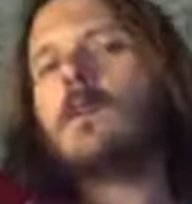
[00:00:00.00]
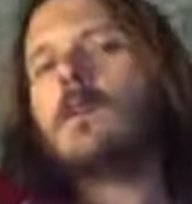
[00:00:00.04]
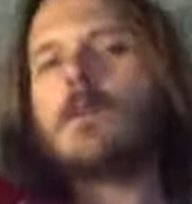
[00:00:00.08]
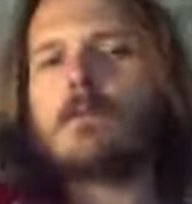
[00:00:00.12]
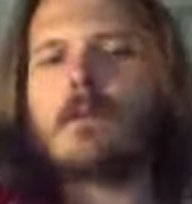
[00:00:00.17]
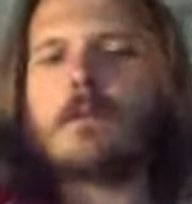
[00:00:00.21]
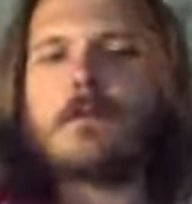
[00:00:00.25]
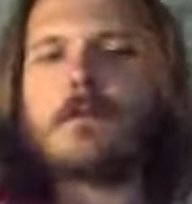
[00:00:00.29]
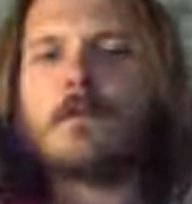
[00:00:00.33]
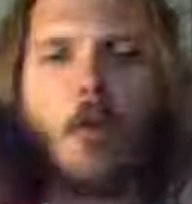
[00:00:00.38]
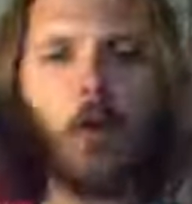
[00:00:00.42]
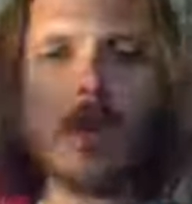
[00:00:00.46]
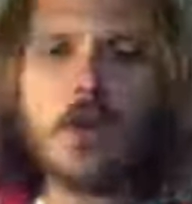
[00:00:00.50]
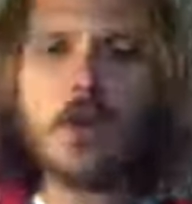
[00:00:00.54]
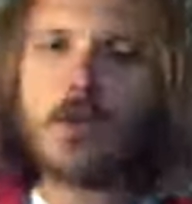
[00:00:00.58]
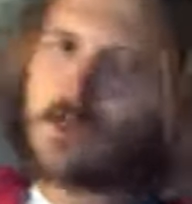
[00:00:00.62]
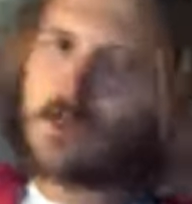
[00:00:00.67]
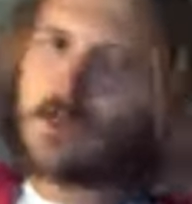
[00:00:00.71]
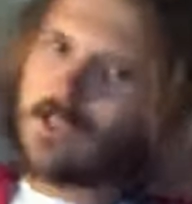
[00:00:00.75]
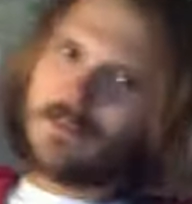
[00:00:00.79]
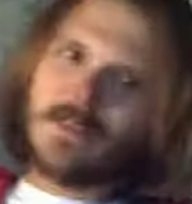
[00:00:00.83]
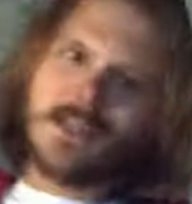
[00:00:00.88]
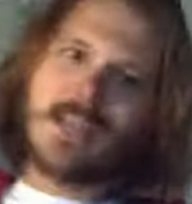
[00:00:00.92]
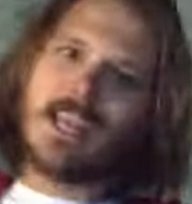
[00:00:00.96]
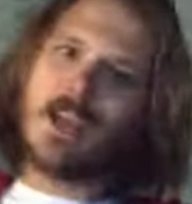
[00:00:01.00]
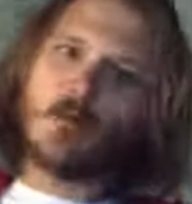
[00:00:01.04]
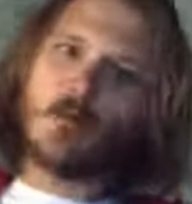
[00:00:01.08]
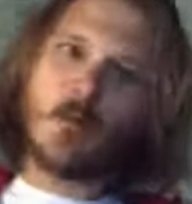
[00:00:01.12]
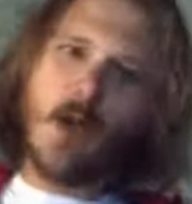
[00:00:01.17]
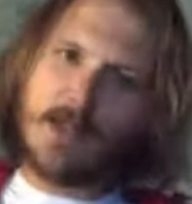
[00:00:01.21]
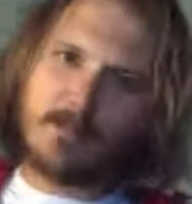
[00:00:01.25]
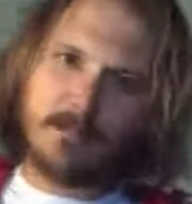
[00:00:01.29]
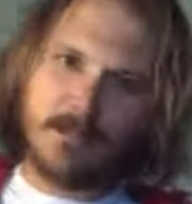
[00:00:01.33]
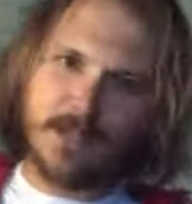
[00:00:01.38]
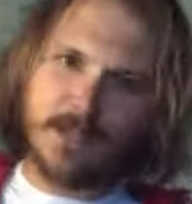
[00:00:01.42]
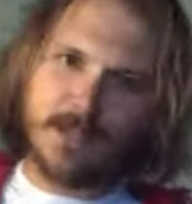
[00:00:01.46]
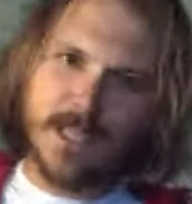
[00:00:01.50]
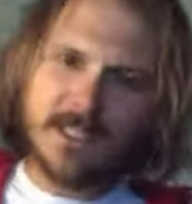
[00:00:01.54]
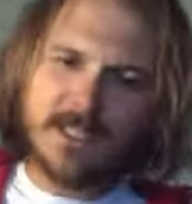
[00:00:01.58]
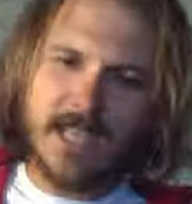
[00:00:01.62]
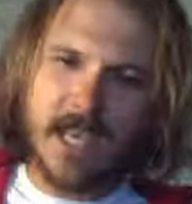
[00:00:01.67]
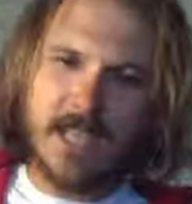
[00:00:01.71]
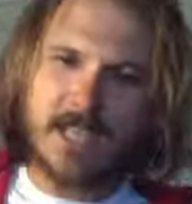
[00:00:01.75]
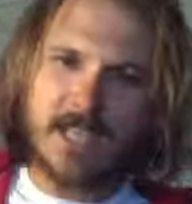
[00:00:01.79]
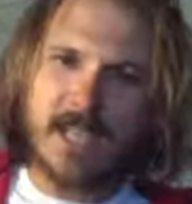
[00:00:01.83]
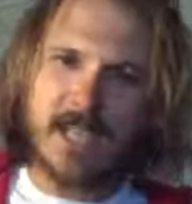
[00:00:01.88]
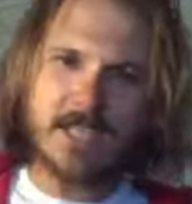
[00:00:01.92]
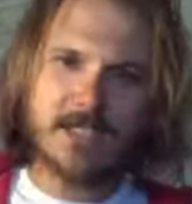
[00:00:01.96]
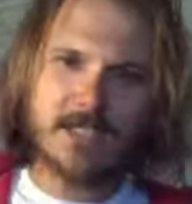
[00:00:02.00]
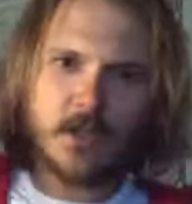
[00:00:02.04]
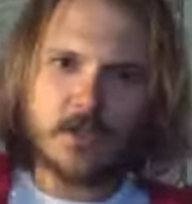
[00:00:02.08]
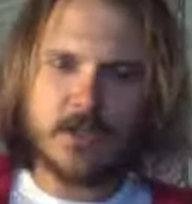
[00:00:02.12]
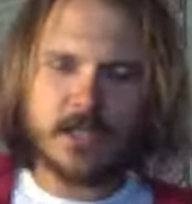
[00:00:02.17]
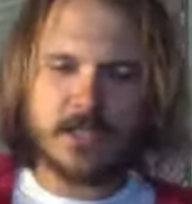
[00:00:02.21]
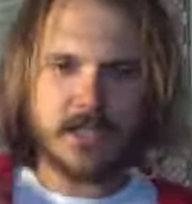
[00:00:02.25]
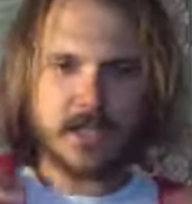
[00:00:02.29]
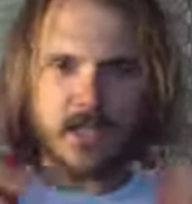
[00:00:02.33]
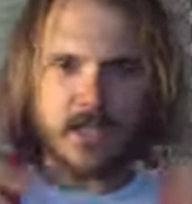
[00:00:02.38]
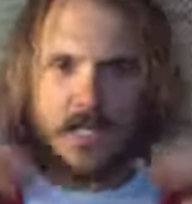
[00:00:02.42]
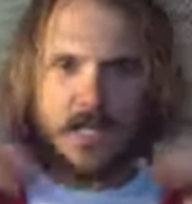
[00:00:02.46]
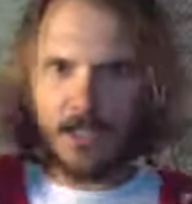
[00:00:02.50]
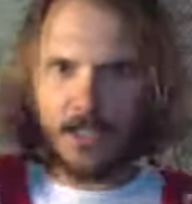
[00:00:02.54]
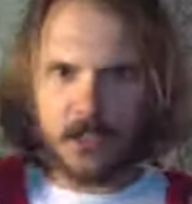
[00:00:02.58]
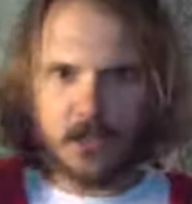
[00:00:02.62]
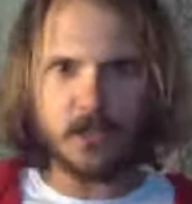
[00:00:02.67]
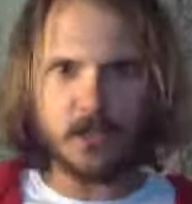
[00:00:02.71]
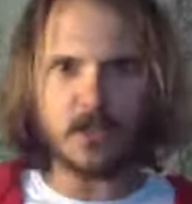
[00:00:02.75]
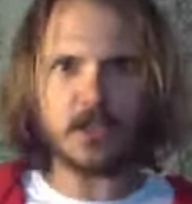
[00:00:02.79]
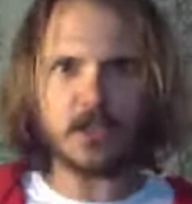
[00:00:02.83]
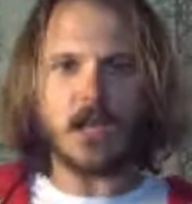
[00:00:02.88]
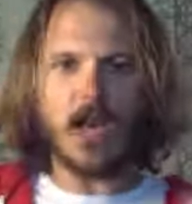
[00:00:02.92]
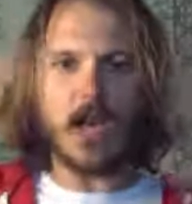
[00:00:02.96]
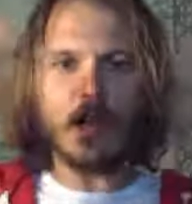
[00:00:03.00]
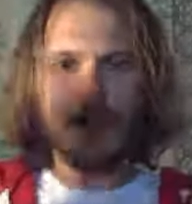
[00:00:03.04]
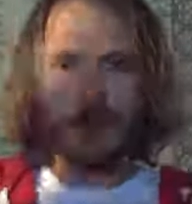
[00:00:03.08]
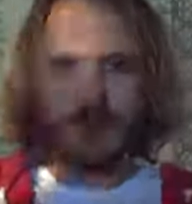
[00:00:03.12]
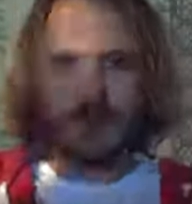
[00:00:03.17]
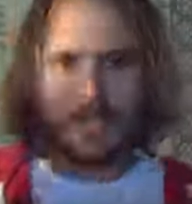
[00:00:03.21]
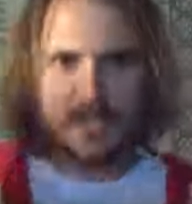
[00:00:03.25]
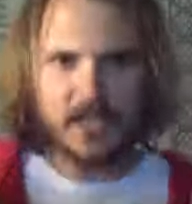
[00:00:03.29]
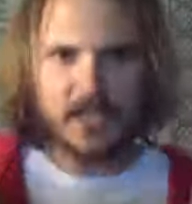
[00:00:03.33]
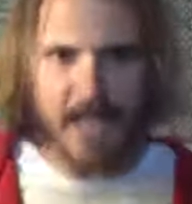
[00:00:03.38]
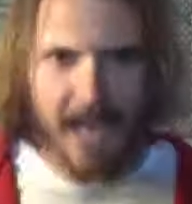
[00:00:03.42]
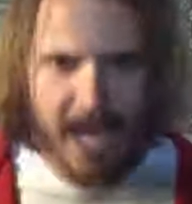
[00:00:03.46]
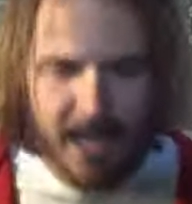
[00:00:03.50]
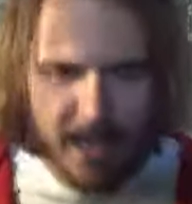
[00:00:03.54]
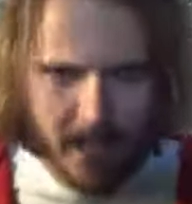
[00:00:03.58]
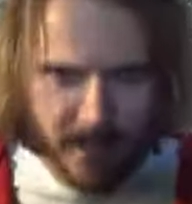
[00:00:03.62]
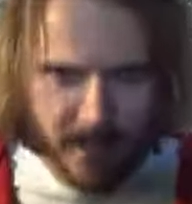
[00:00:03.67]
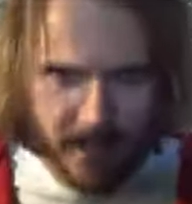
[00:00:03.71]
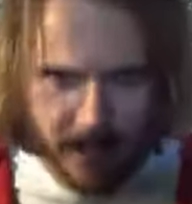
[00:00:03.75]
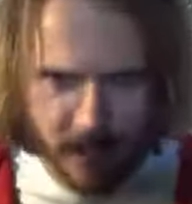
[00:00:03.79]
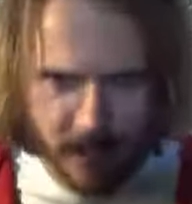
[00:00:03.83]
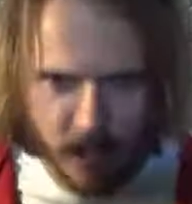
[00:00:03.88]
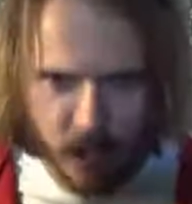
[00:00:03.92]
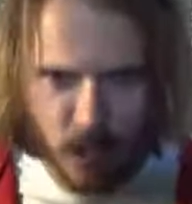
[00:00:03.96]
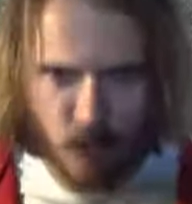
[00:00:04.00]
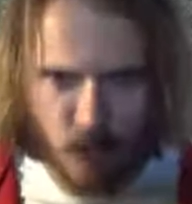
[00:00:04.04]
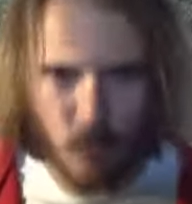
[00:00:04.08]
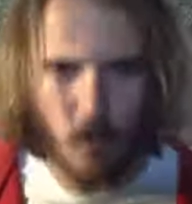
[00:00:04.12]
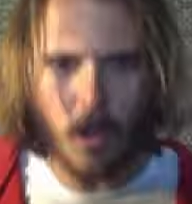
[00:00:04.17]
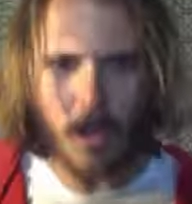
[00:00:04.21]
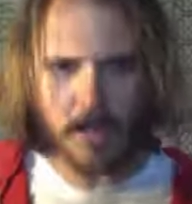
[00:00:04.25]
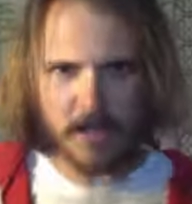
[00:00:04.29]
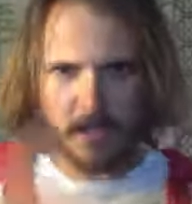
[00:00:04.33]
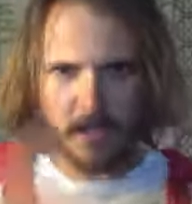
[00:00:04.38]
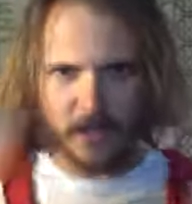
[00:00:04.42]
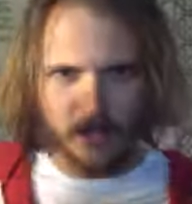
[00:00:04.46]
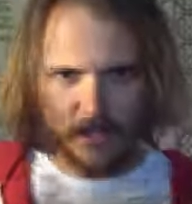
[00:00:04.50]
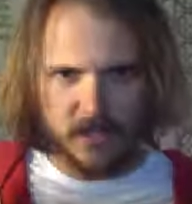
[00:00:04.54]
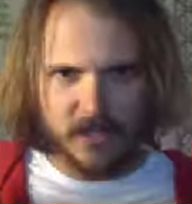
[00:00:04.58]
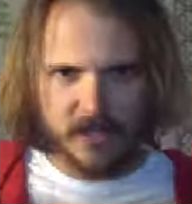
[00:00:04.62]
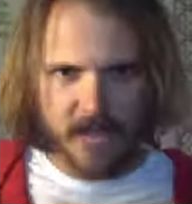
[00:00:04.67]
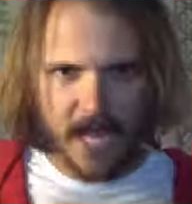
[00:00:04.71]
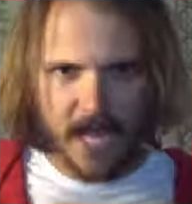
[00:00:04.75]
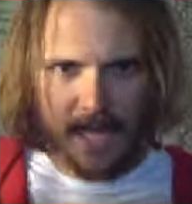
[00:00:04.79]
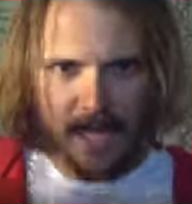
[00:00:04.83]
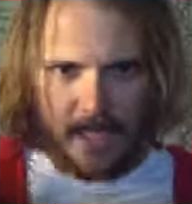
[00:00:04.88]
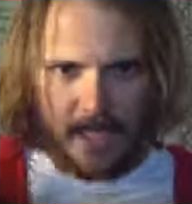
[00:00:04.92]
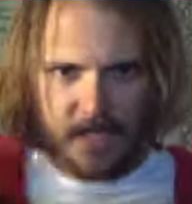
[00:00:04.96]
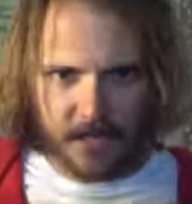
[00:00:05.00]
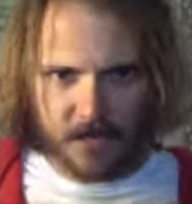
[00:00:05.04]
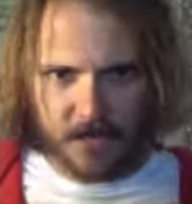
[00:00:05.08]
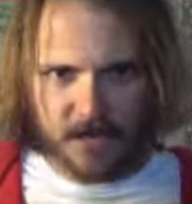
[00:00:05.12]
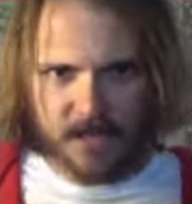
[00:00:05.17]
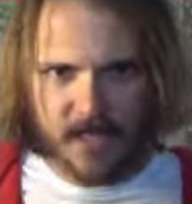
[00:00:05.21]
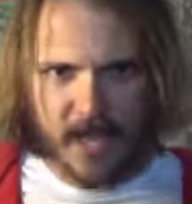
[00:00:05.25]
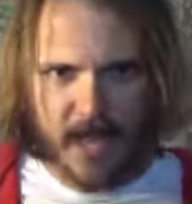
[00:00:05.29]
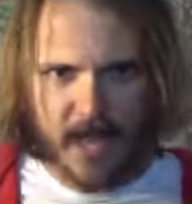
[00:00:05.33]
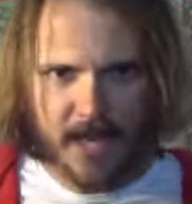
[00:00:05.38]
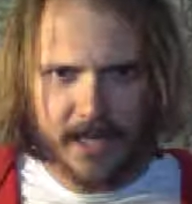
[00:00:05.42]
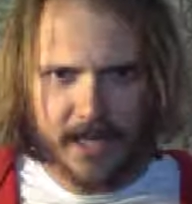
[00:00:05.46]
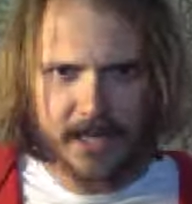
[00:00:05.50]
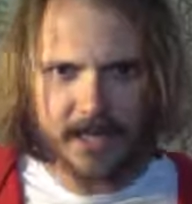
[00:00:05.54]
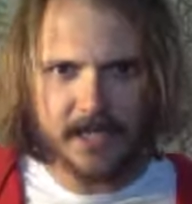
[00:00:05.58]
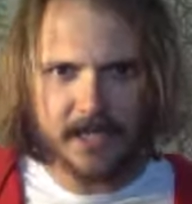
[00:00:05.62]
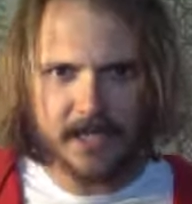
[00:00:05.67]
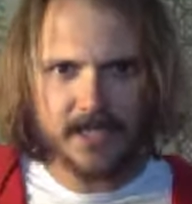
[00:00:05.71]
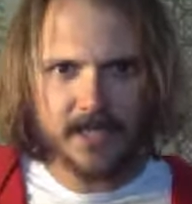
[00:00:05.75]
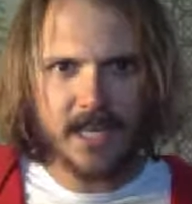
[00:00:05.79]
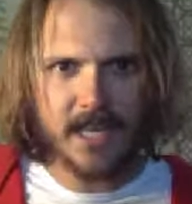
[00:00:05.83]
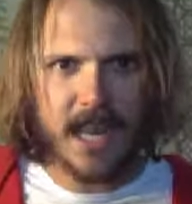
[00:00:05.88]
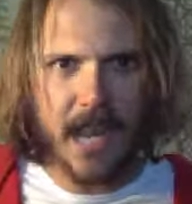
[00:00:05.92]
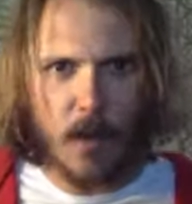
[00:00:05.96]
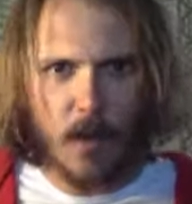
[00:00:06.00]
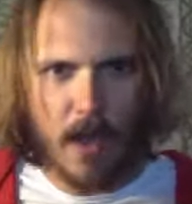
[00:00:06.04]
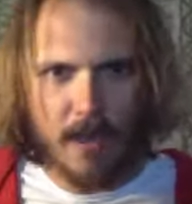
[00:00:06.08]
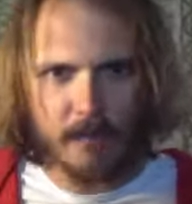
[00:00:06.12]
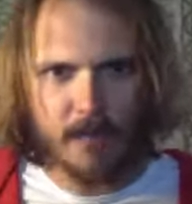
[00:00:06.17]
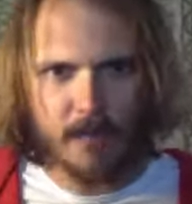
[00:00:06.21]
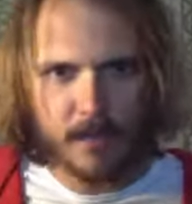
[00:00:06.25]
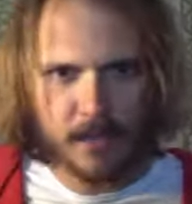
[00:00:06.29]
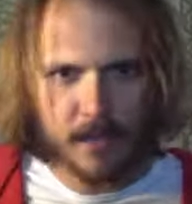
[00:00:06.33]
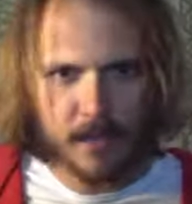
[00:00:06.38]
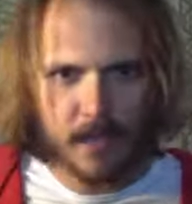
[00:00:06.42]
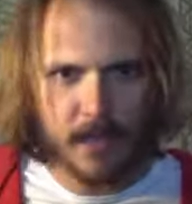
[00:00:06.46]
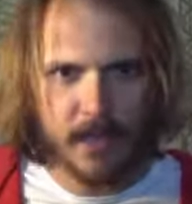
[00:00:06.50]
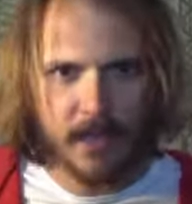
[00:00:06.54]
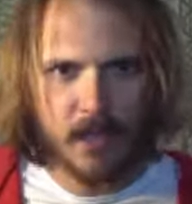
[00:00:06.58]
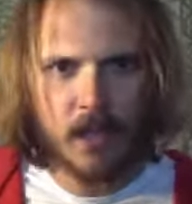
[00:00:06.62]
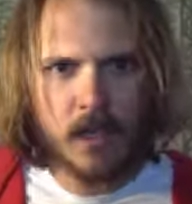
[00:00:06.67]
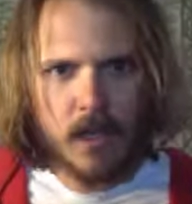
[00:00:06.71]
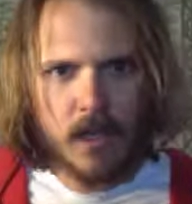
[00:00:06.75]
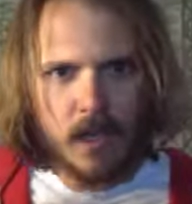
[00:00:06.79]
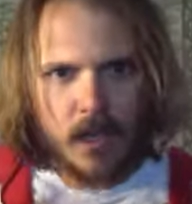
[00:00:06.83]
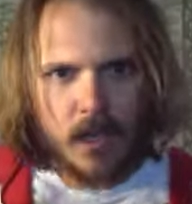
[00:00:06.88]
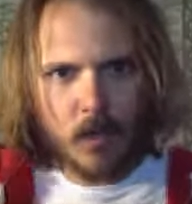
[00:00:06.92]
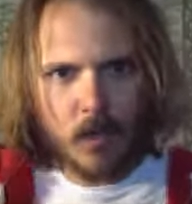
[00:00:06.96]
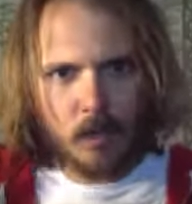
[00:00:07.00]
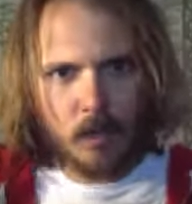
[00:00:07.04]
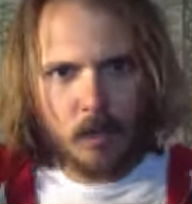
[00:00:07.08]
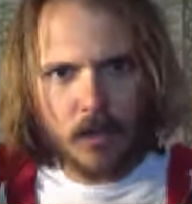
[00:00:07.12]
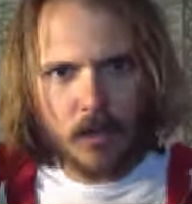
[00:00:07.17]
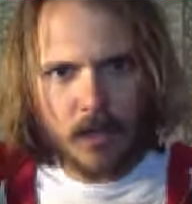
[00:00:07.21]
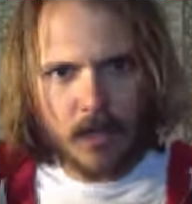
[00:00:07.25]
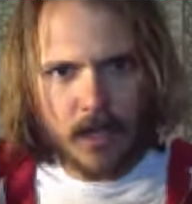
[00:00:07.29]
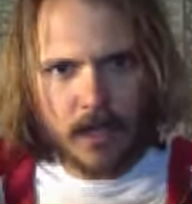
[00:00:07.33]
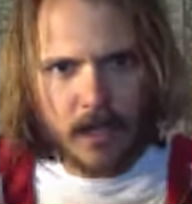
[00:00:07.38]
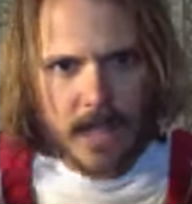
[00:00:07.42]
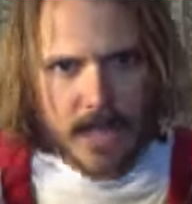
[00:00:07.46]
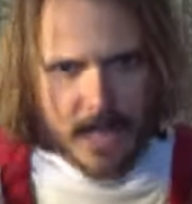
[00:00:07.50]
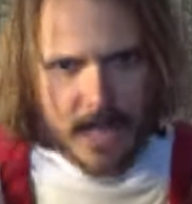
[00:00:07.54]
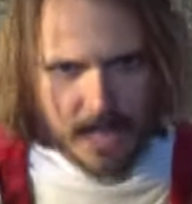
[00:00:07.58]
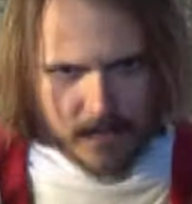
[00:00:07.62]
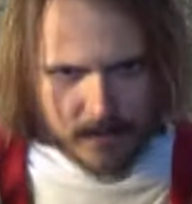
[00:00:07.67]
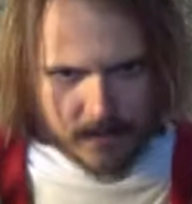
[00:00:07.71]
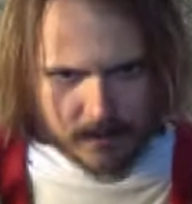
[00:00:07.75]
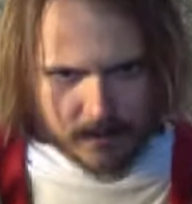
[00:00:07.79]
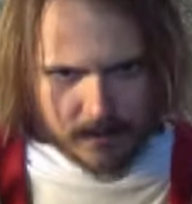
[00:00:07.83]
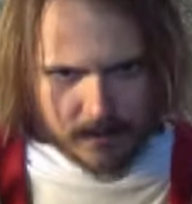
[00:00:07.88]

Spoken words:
before you even hit white bliss, I guess, there's this understanding that can go on, understanding to see how everything relates,